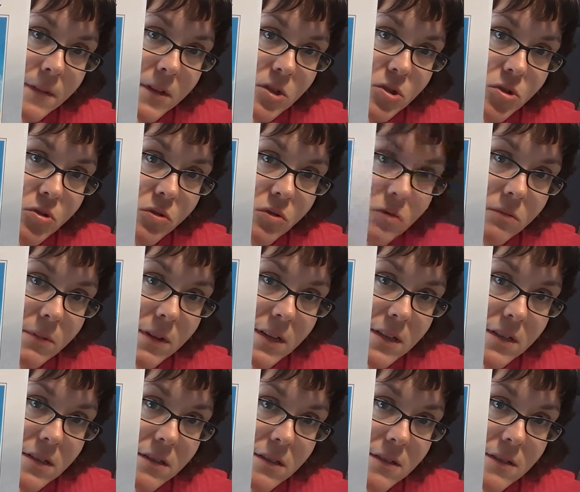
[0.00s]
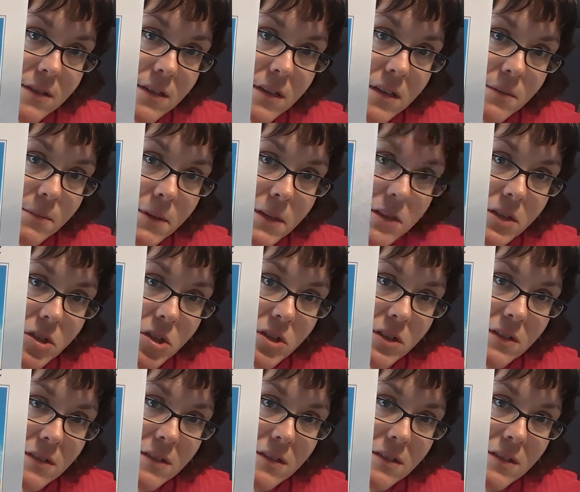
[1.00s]
drew me to this image
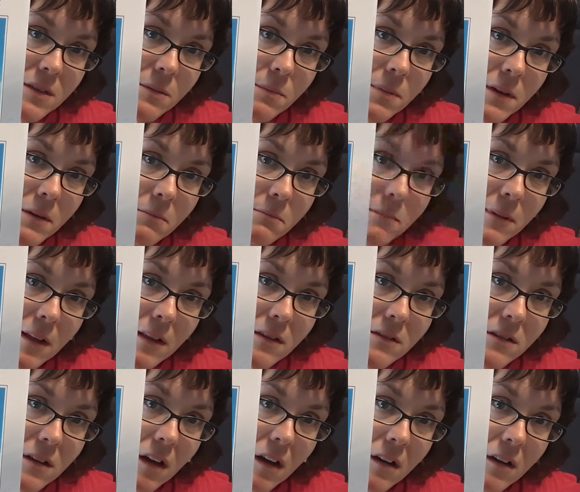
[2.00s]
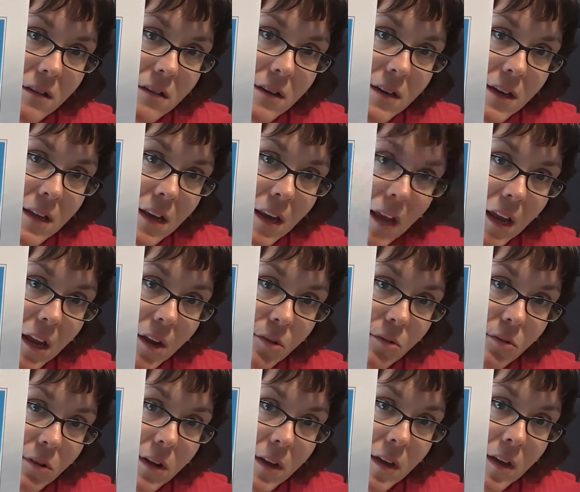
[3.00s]
is it's a bit melancholic and
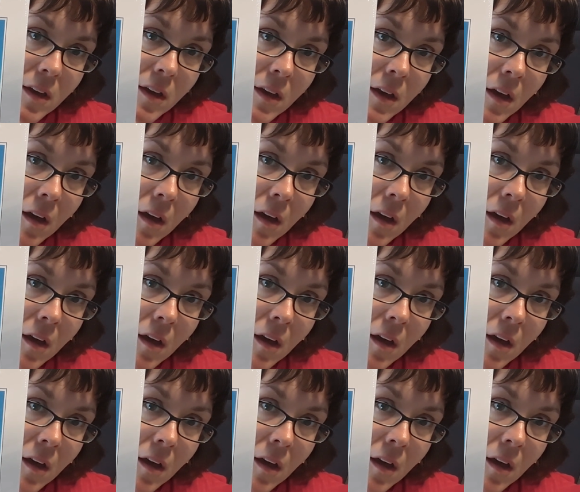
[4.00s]
eerie.